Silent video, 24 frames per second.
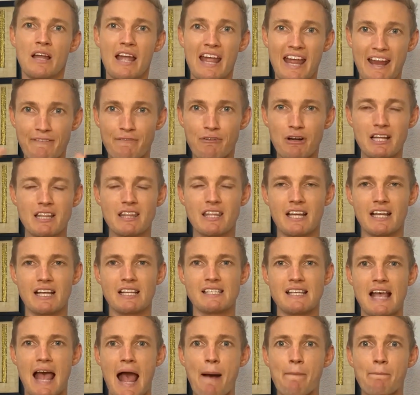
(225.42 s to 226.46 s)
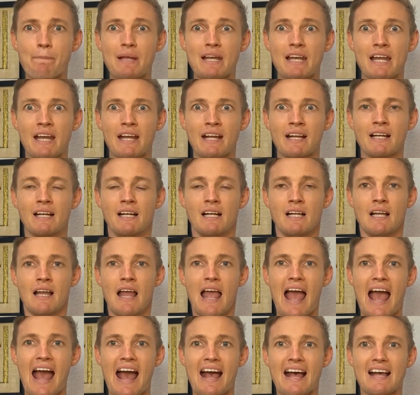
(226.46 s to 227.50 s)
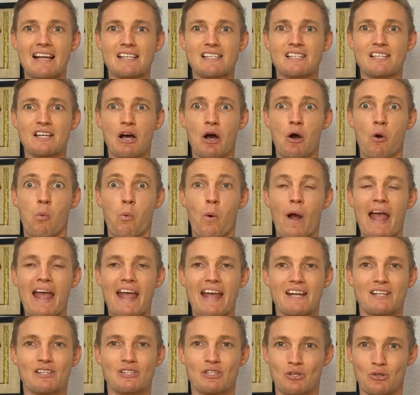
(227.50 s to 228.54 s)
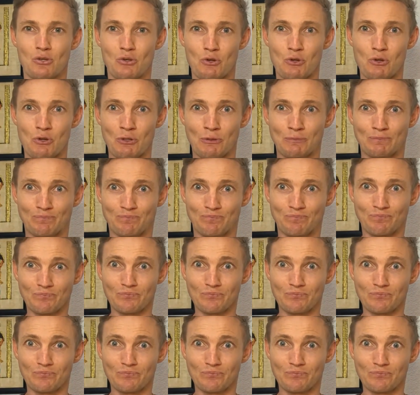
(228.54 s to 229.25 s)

Everything is happening as a way to,